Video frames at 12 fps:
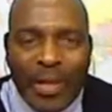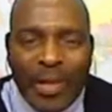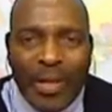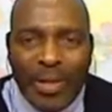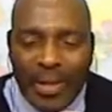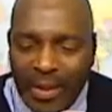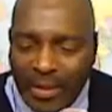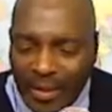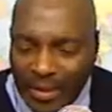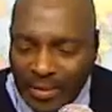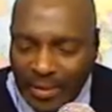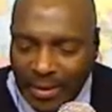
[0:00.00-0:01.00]

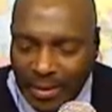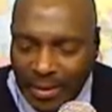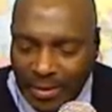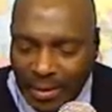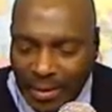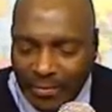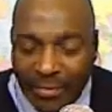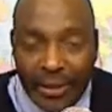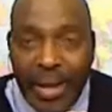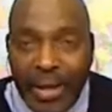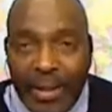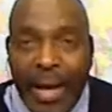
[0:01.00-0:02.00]
And that's the kind of stuff.
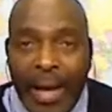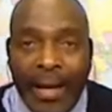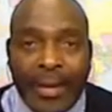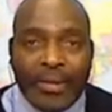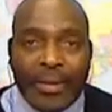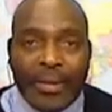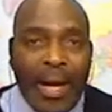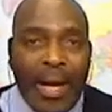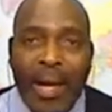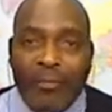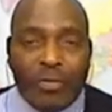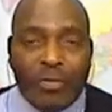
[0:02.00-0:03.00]

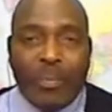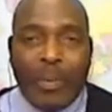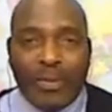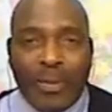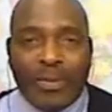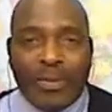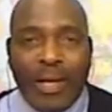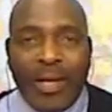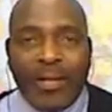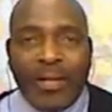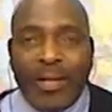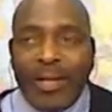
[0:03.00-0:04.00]
I have no special
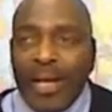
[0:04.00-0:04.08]
insight.